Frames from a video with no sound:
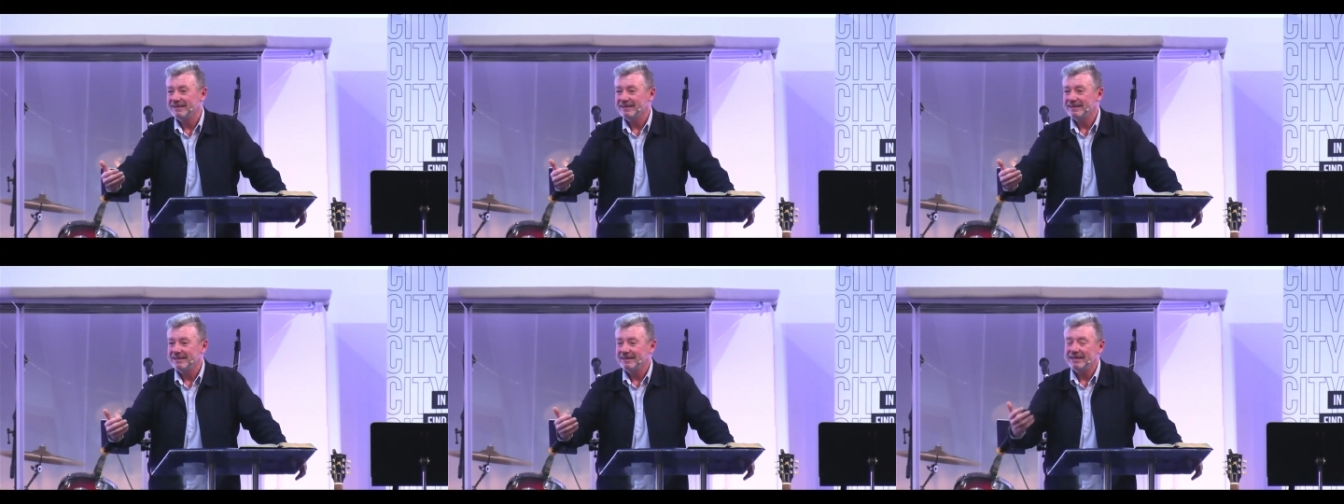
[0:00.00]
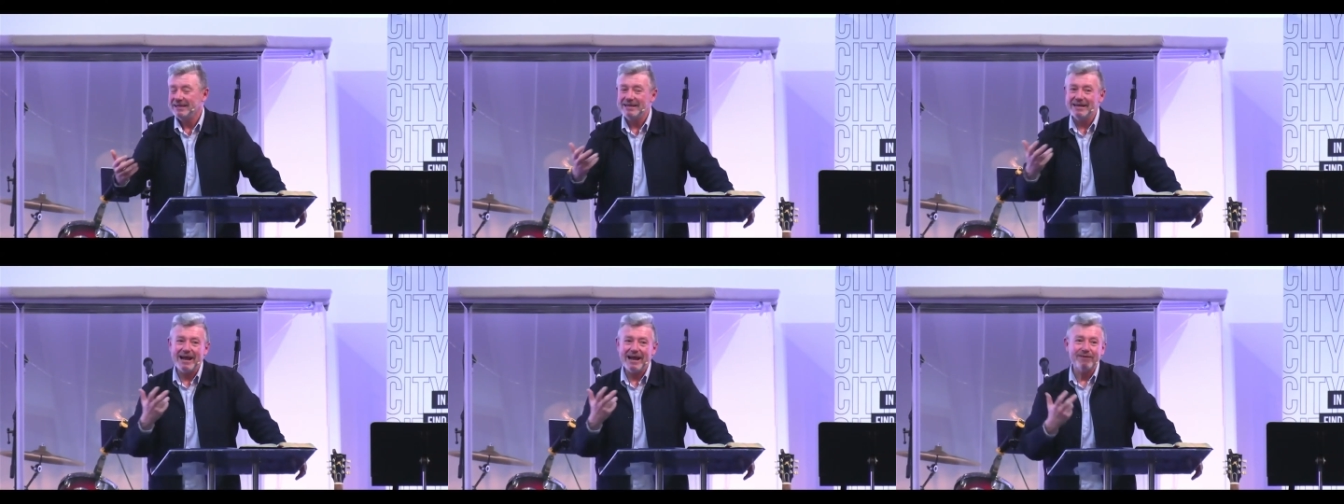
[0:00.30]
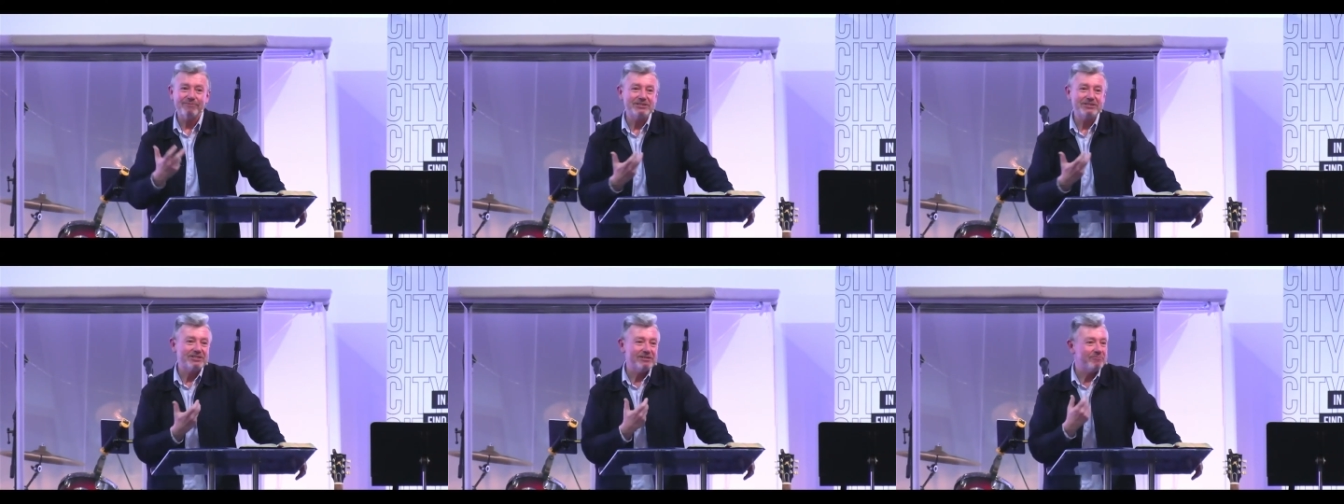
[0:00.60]
a
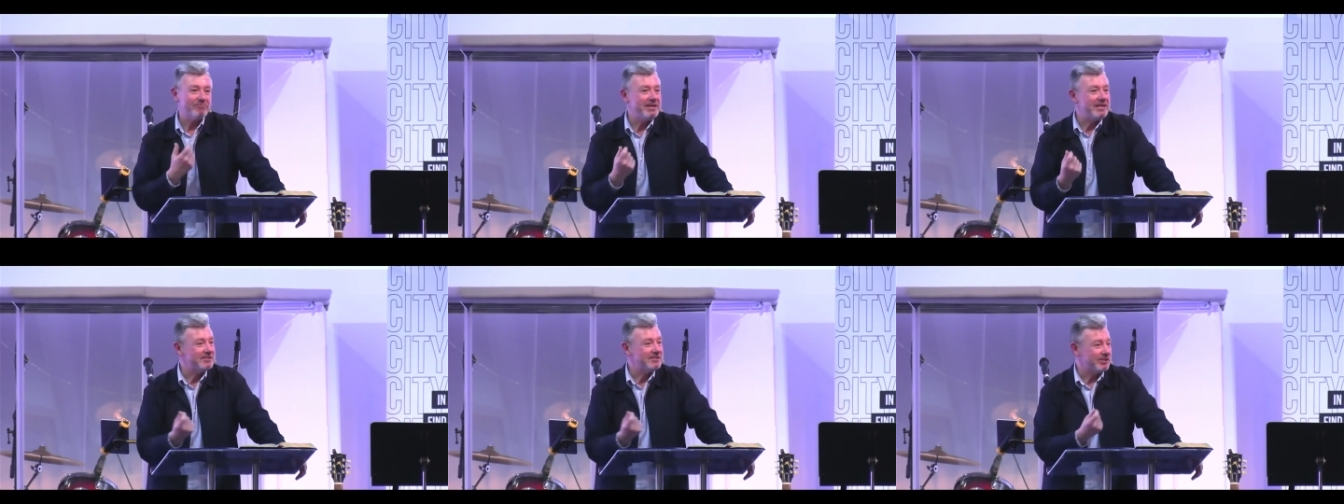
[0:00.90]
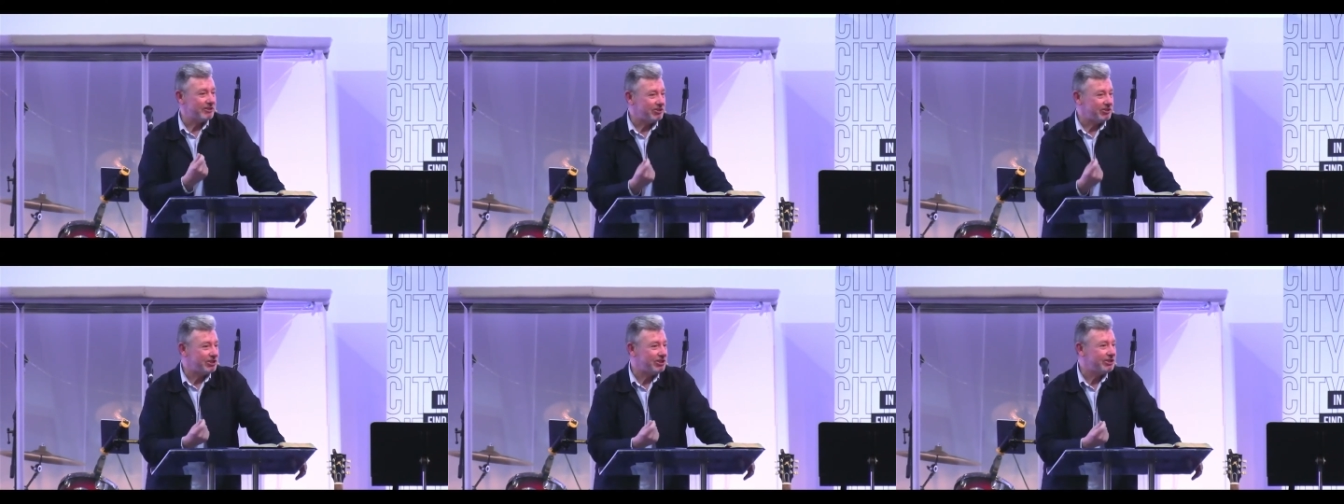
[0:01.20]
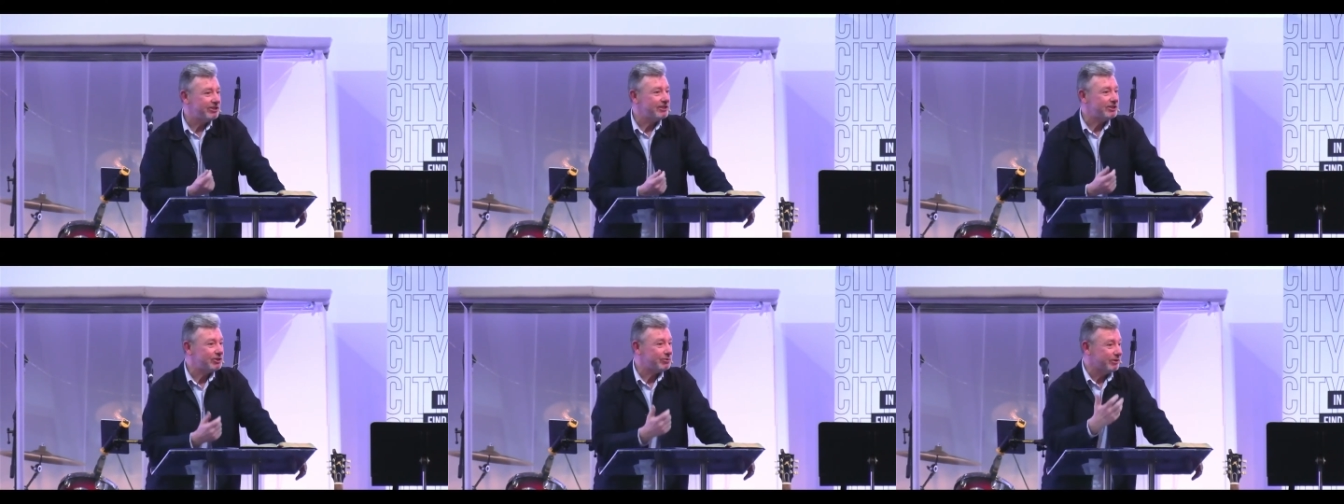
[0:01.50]
language that we as a
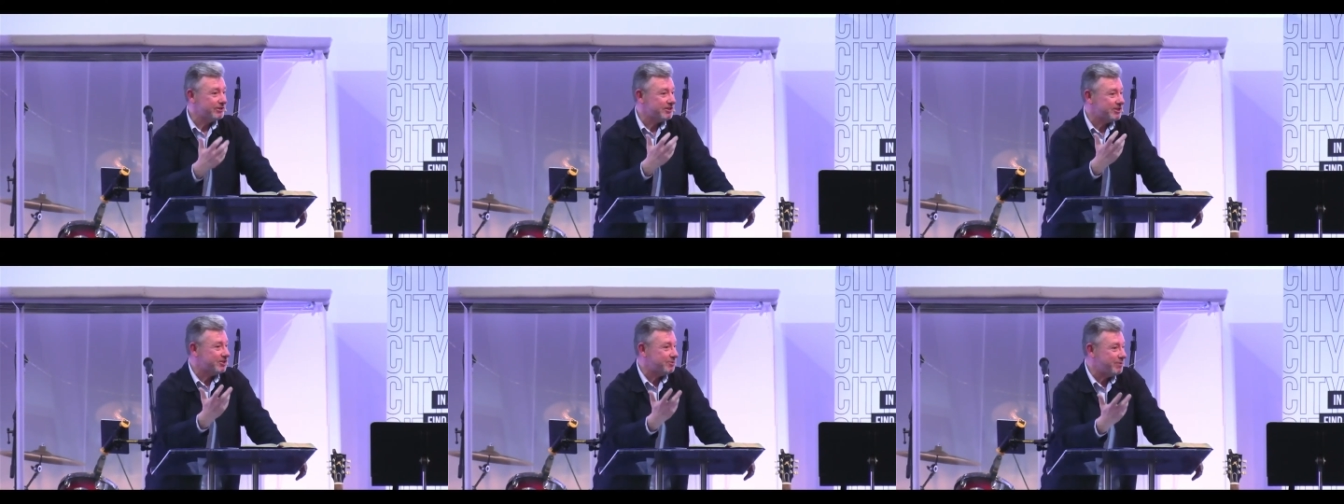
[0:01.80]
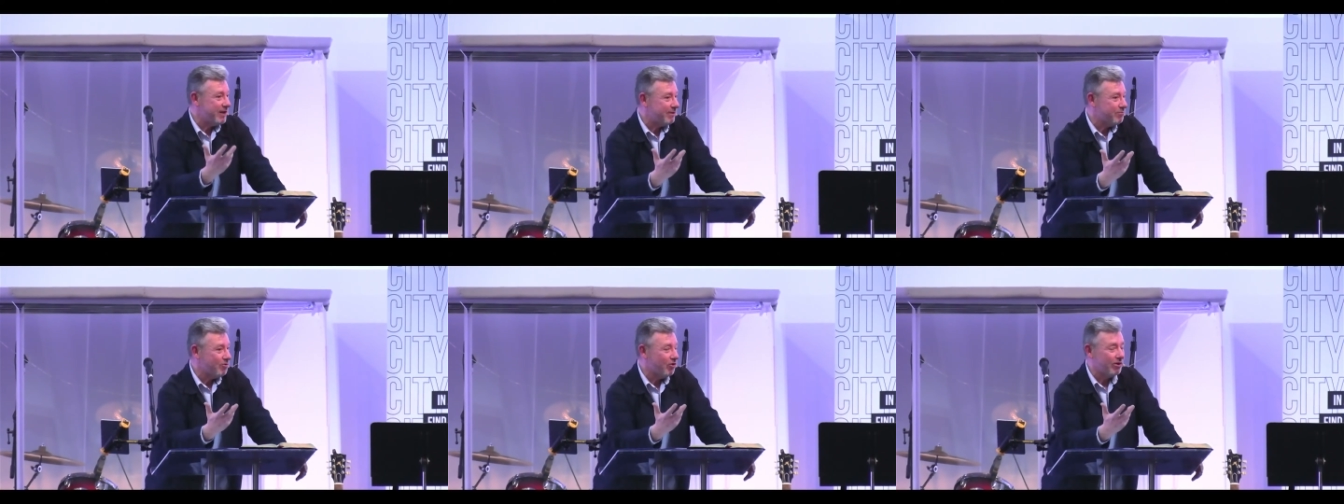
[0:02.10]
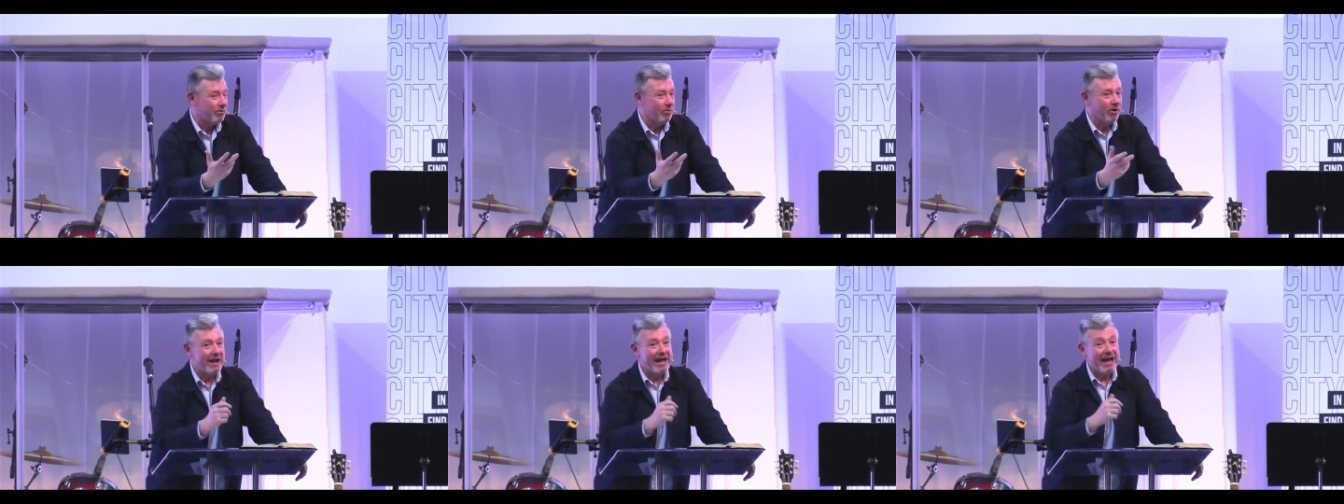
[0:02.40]
church want to speak more and
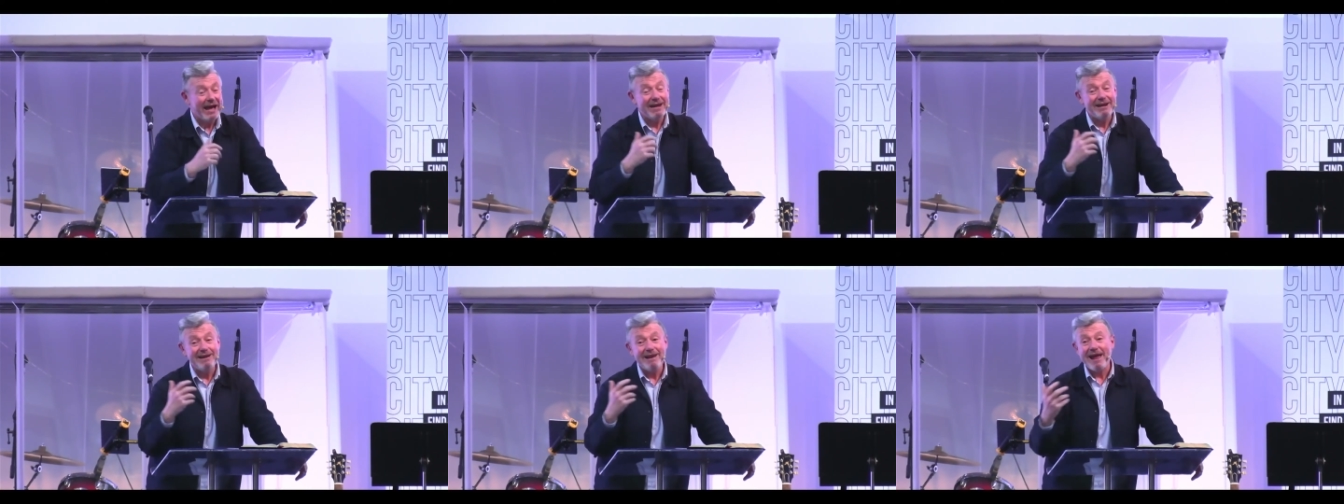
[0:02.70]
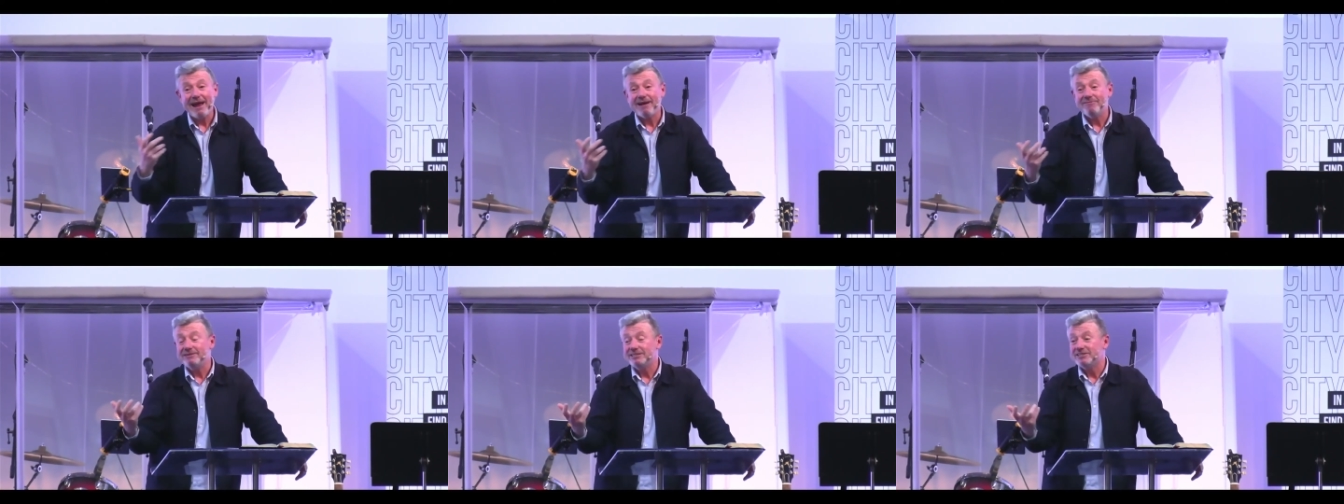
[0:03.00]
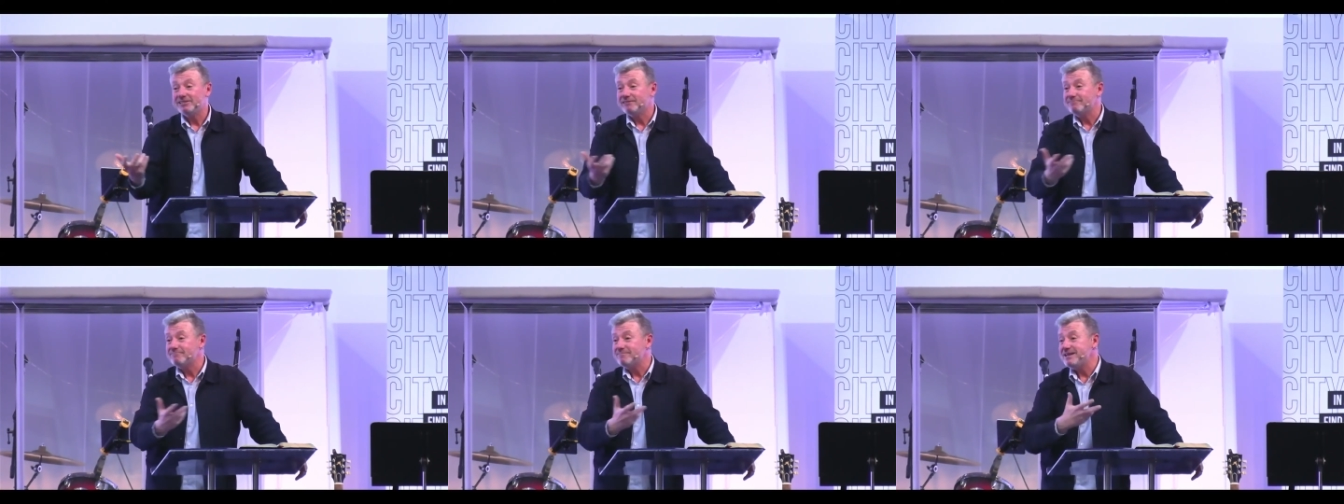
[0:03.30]
more, a language
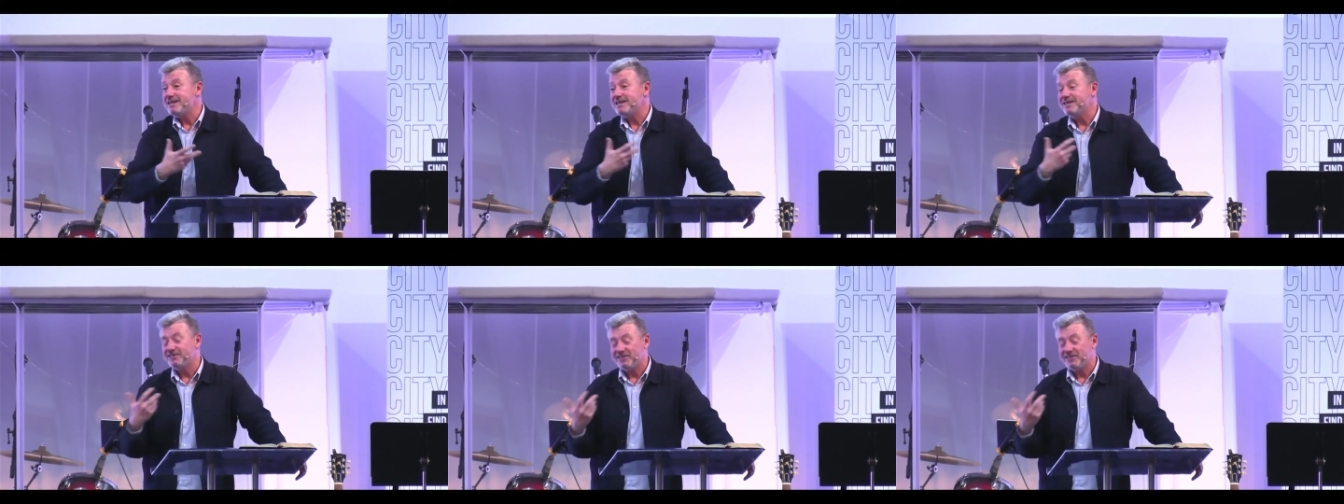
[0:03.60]
that we as